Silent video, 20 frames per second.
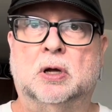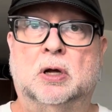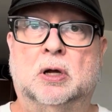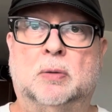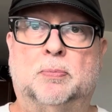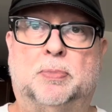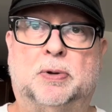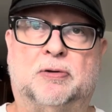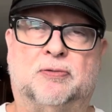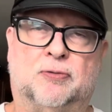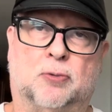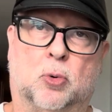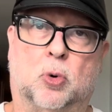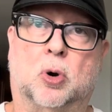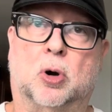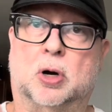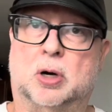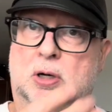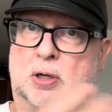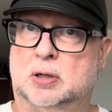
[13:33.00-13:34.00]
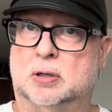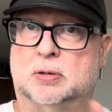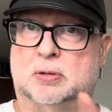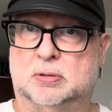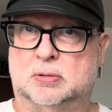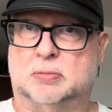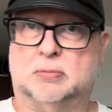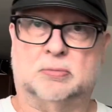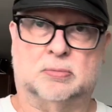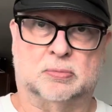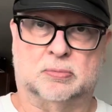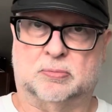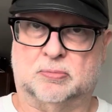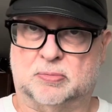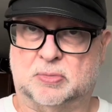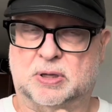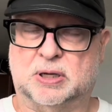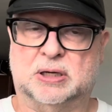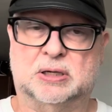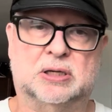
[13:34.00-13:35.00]
before
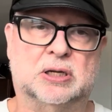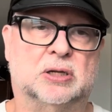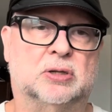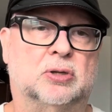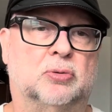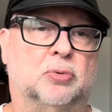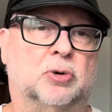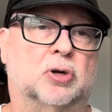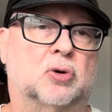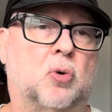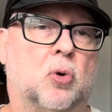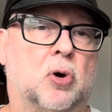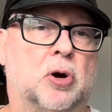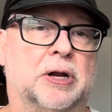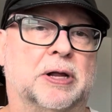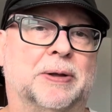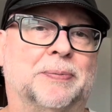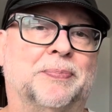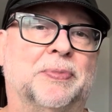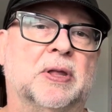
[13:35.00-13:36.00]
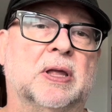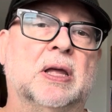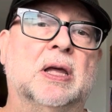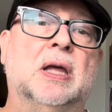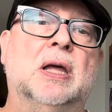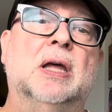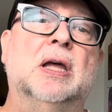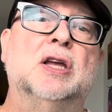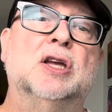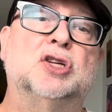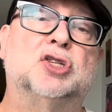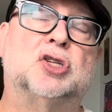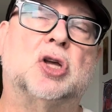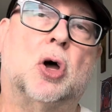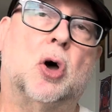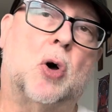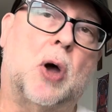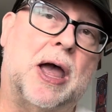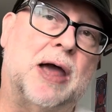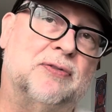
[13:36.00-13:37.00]
they did the recording.
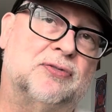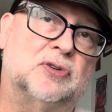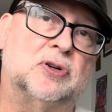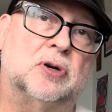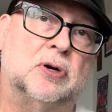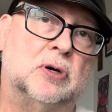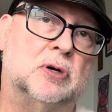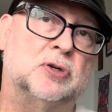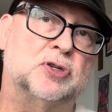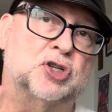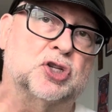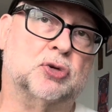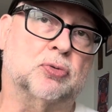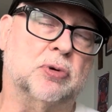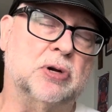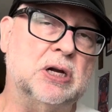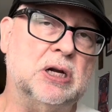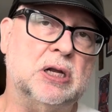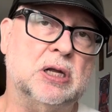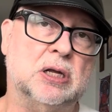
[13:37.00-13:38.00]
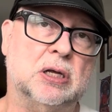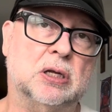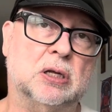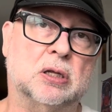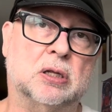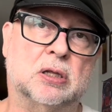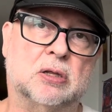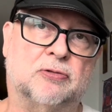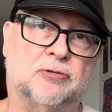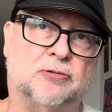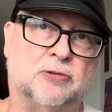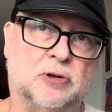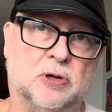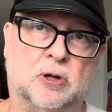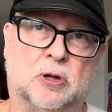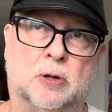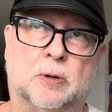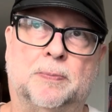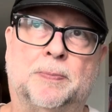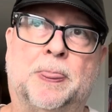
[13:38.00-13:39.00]
So after screening the
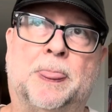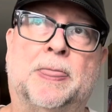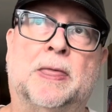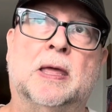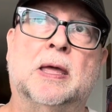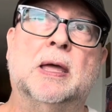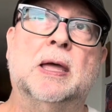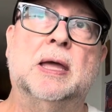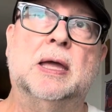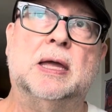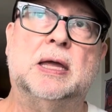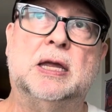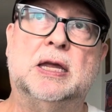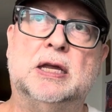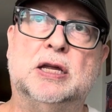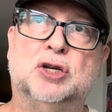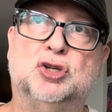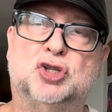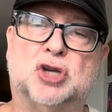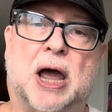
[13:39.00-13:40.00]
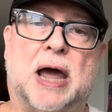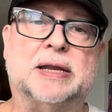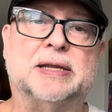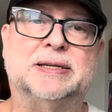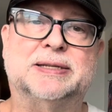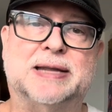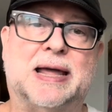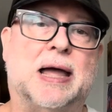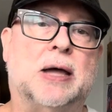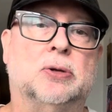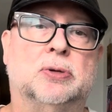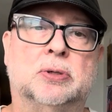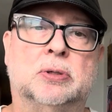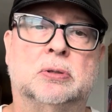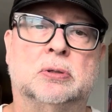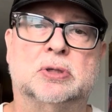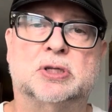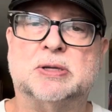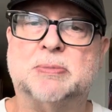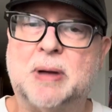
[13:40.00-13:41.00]
film, he jotted down
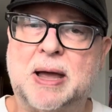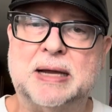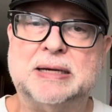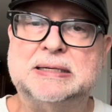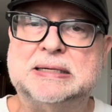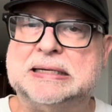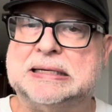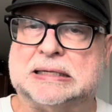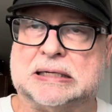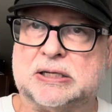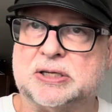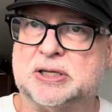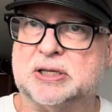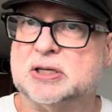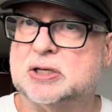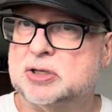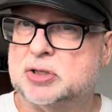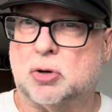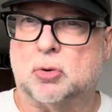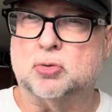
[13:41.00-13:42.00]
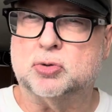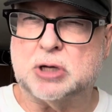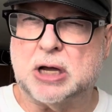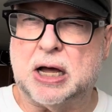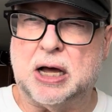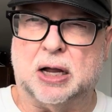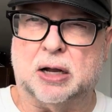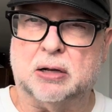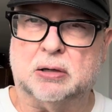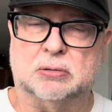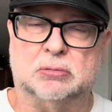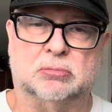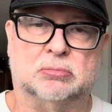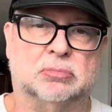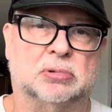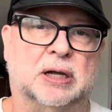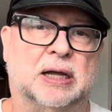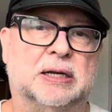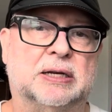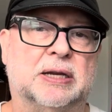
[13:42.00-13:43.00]
some ideas in his hotel
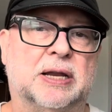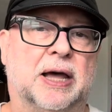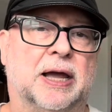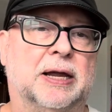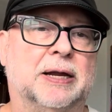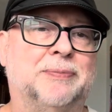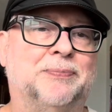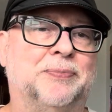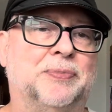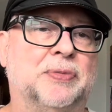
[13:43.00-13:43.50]
at night.